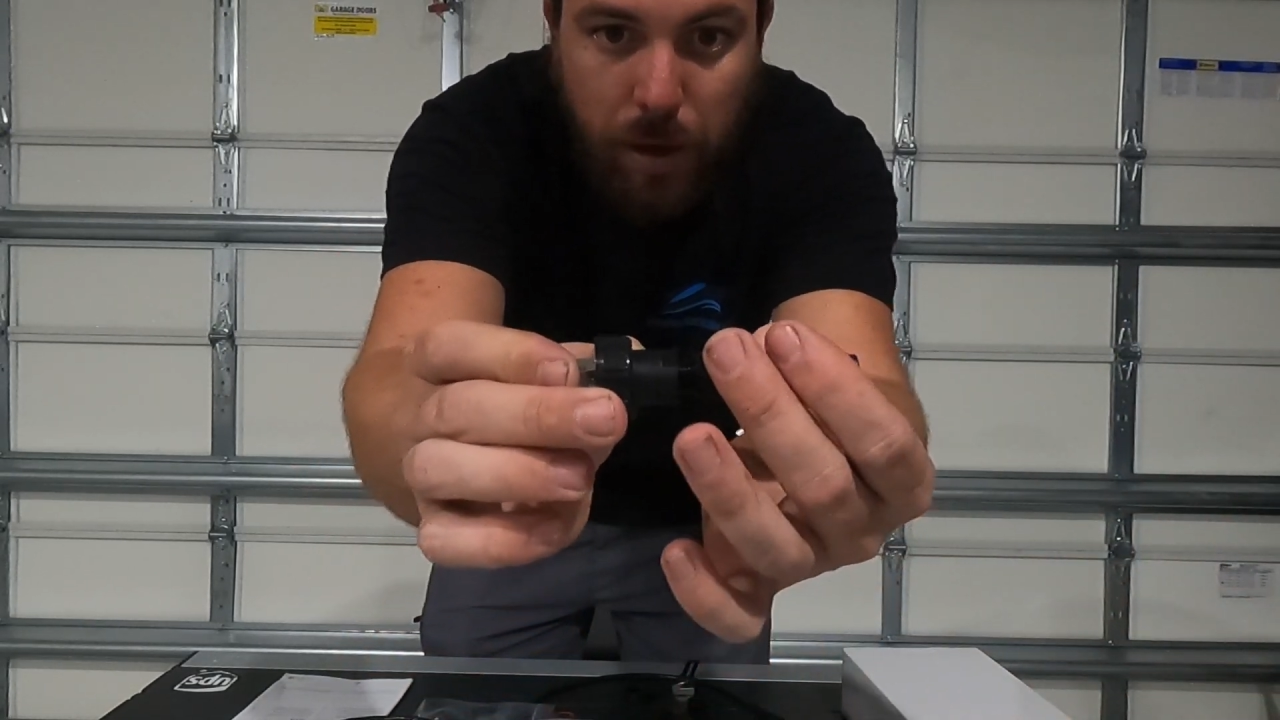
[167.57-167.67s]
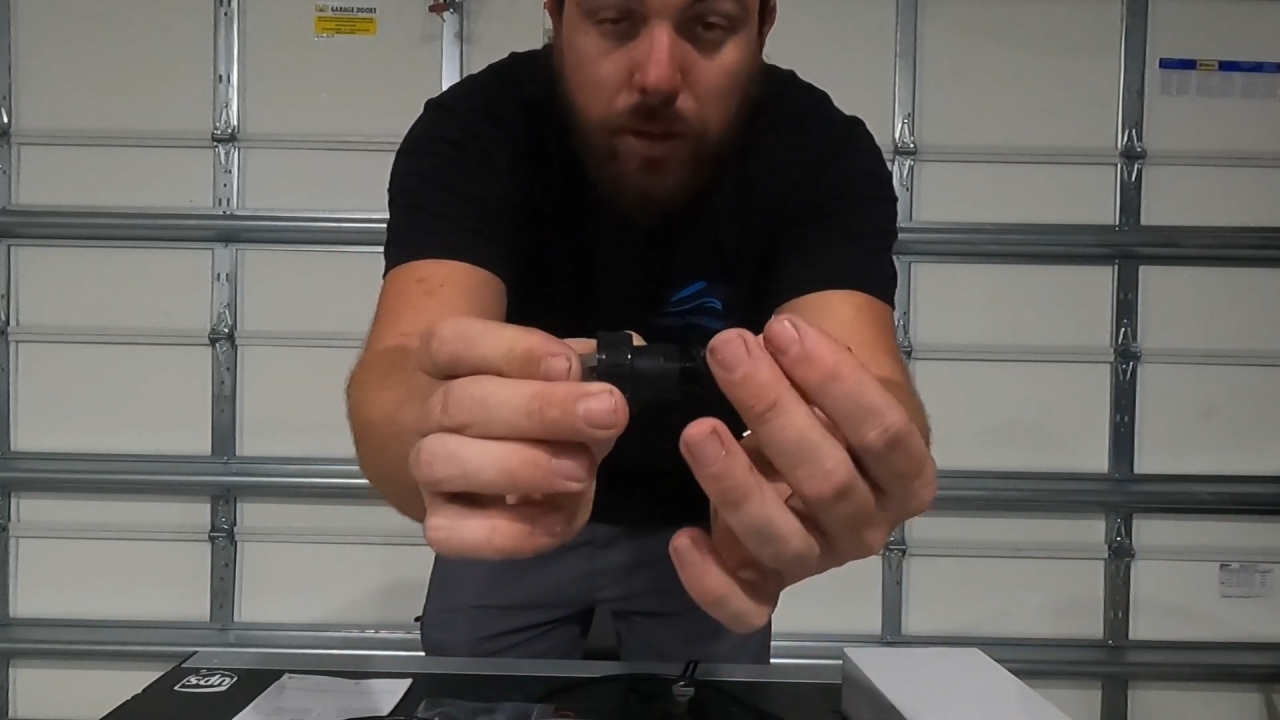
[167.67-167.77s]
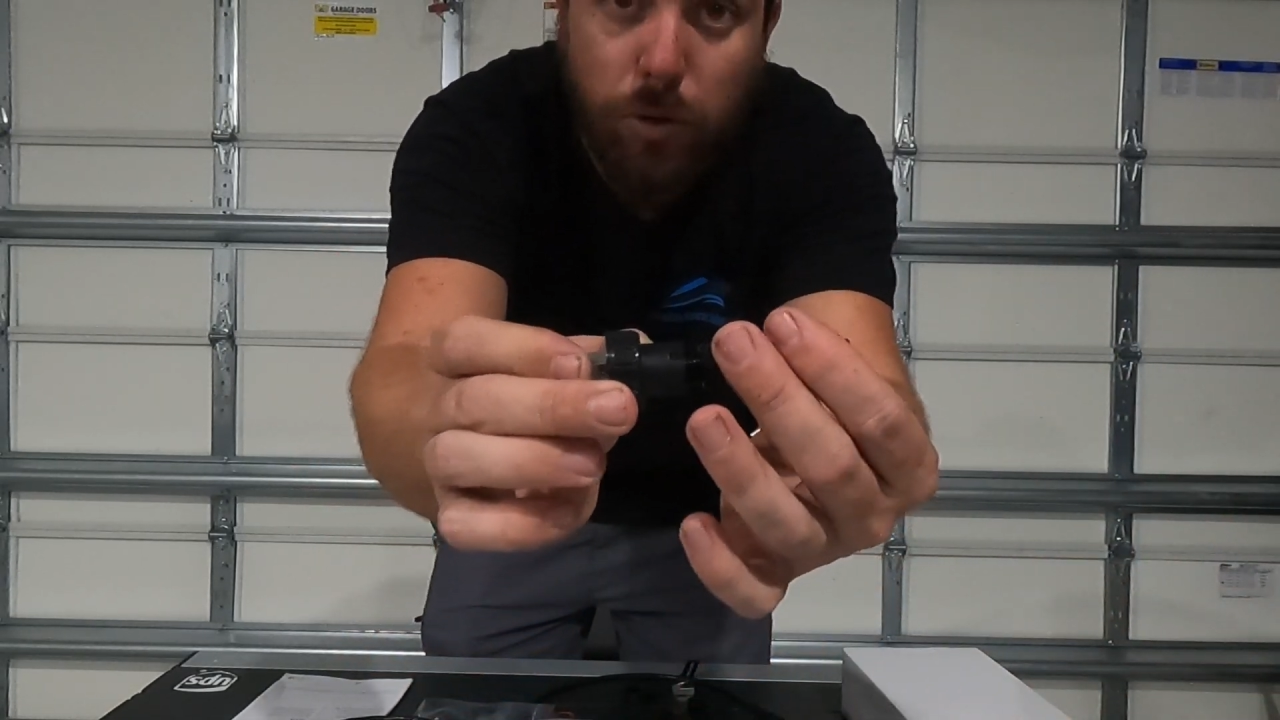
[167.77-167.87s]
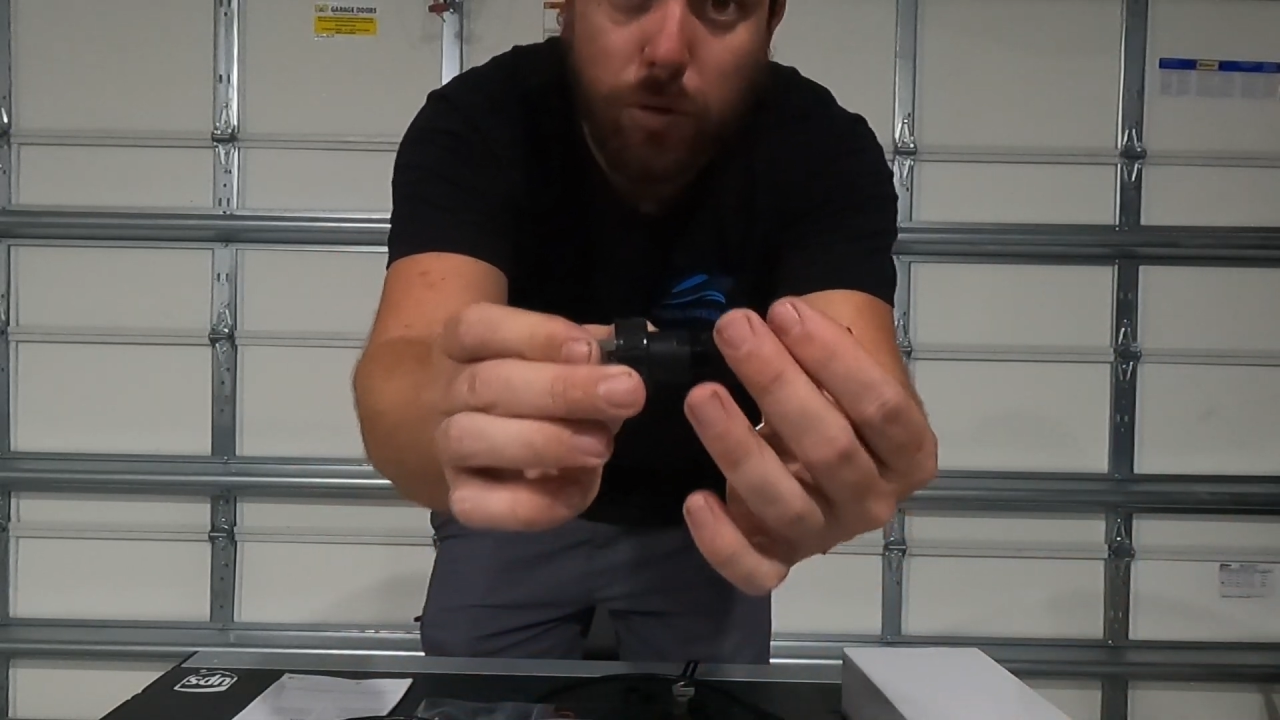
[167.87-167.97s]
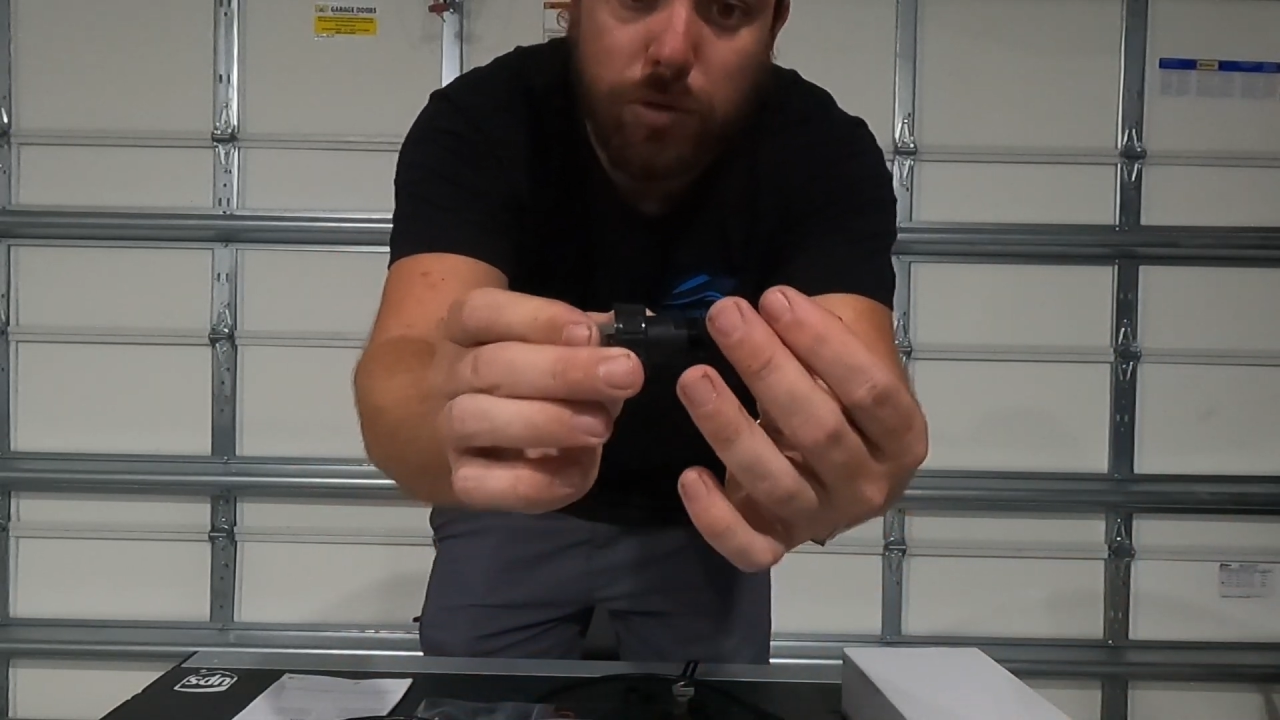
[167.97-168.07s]

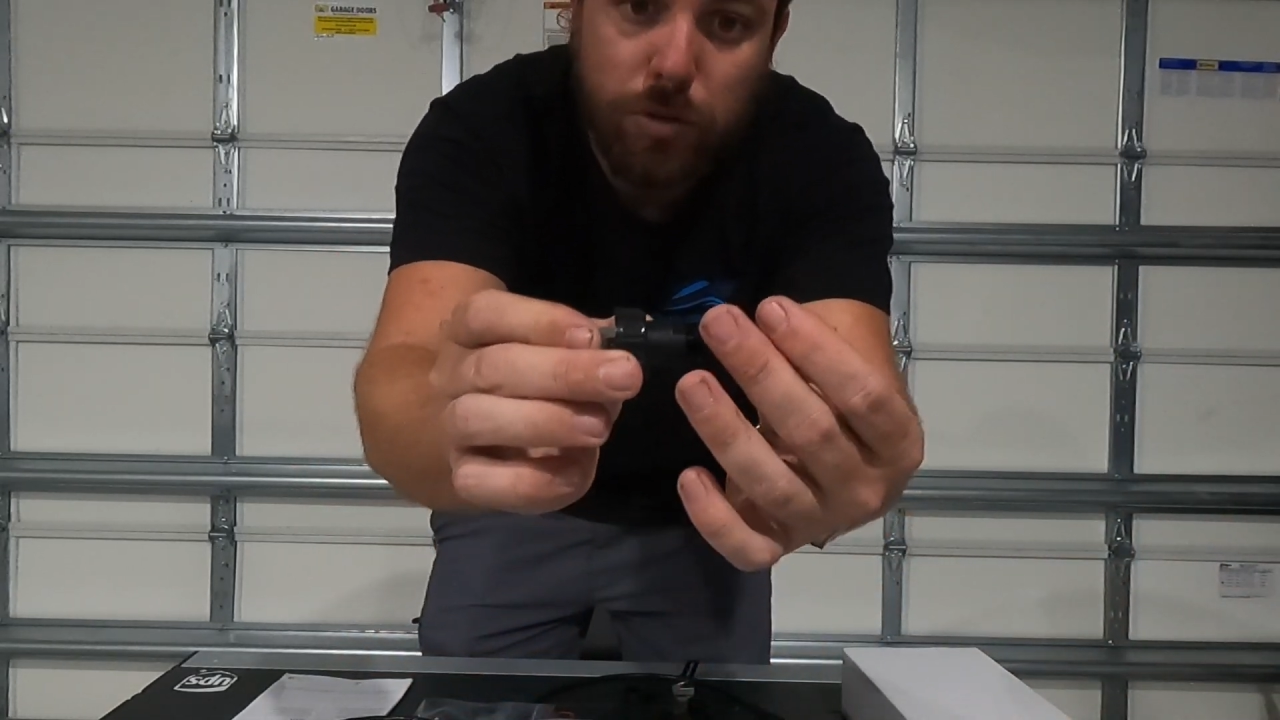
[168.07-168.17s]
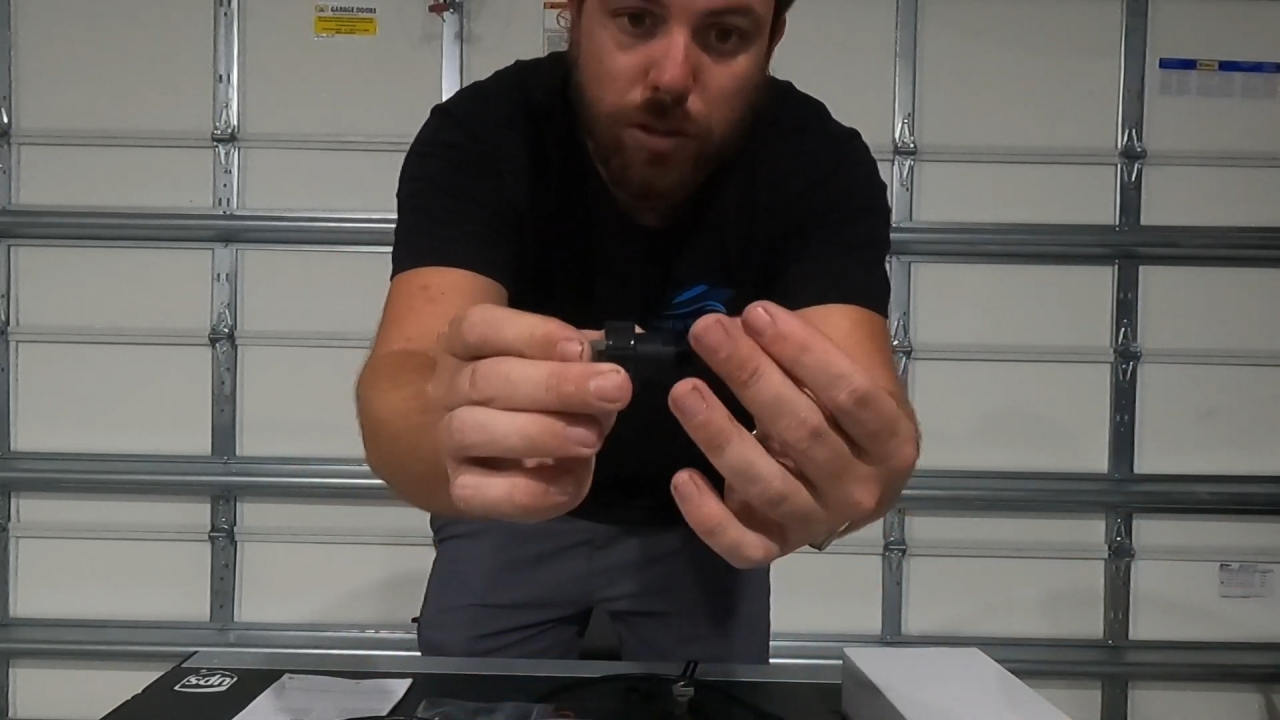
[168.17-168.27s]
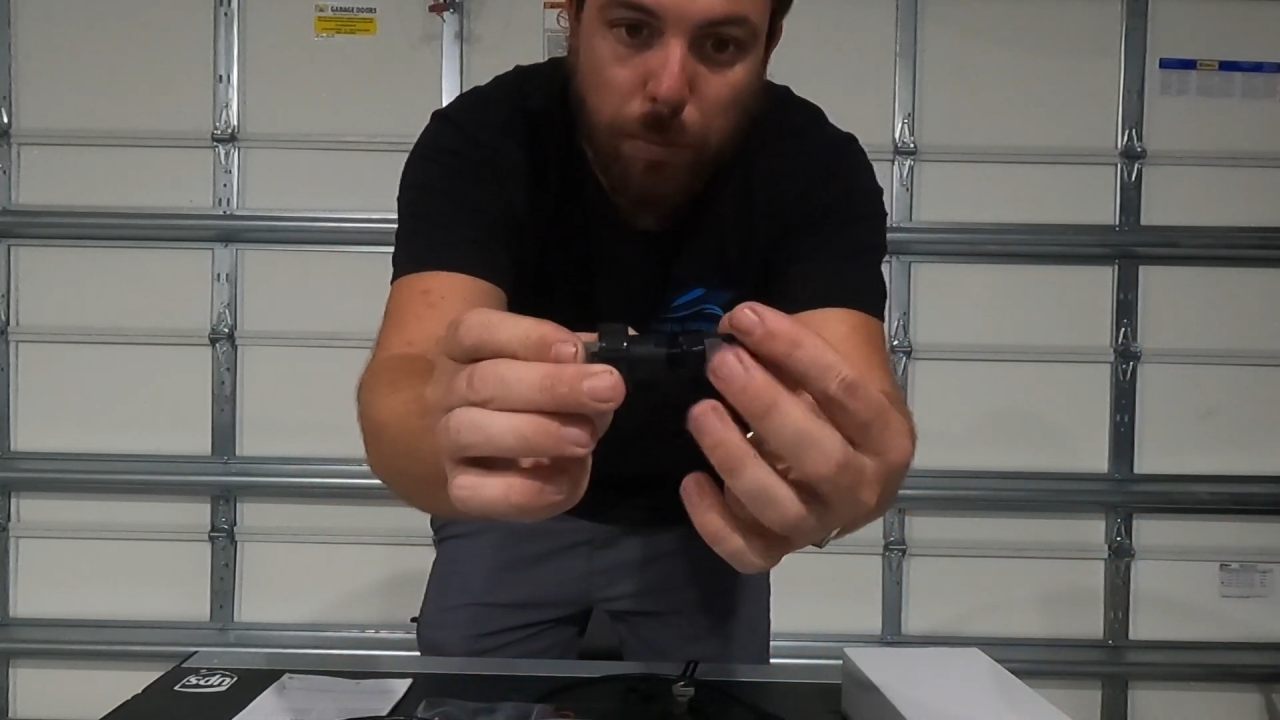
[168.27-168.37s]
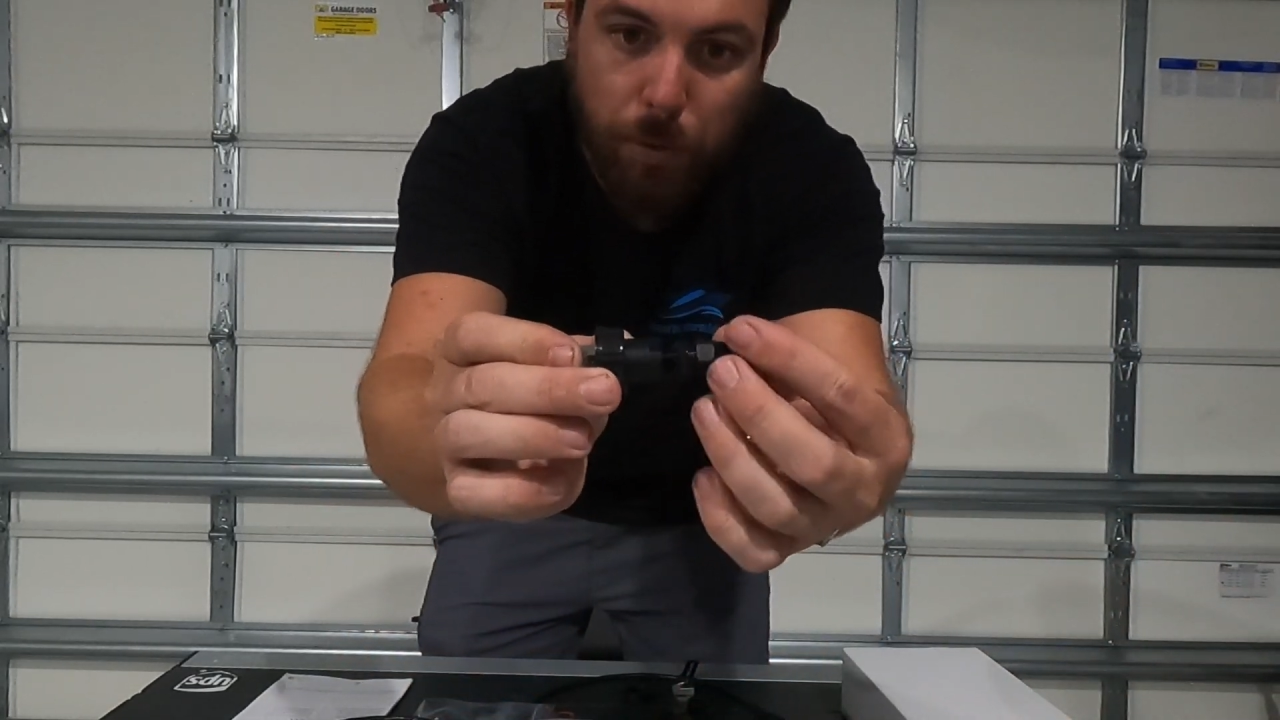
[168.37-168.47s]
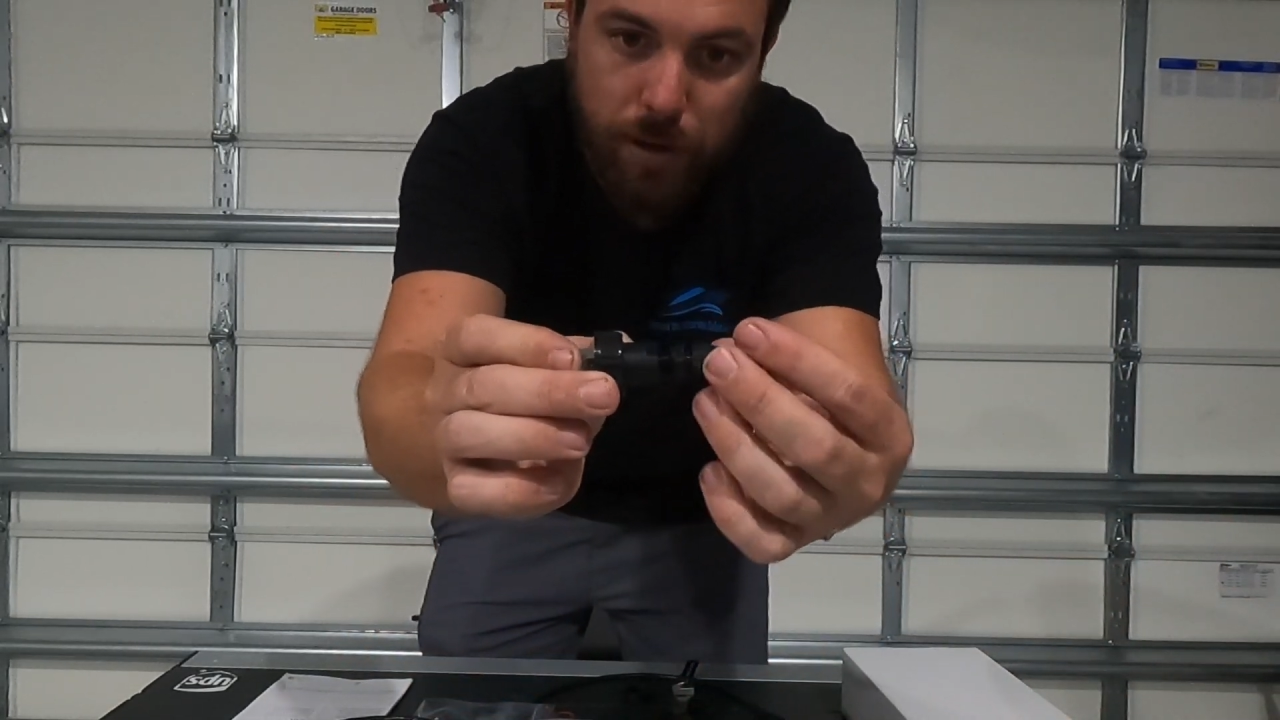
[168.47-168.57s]
and you'll
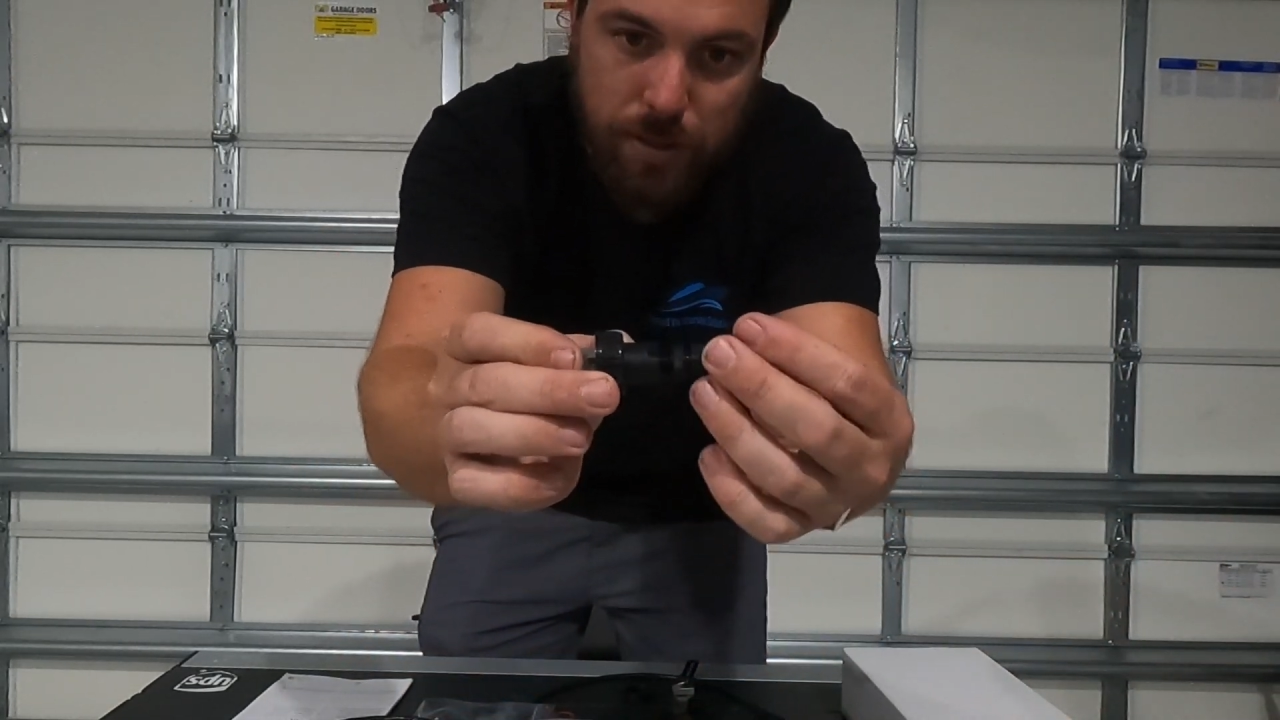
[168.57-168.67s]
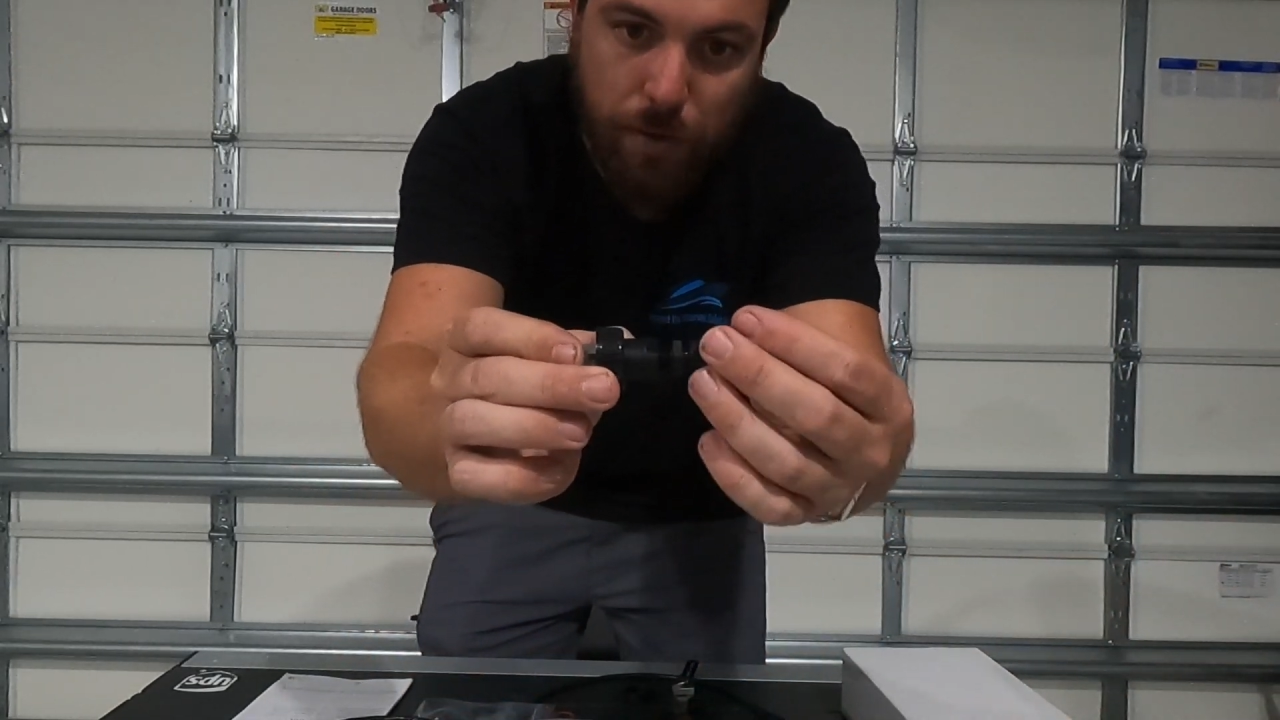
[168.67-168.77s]
compress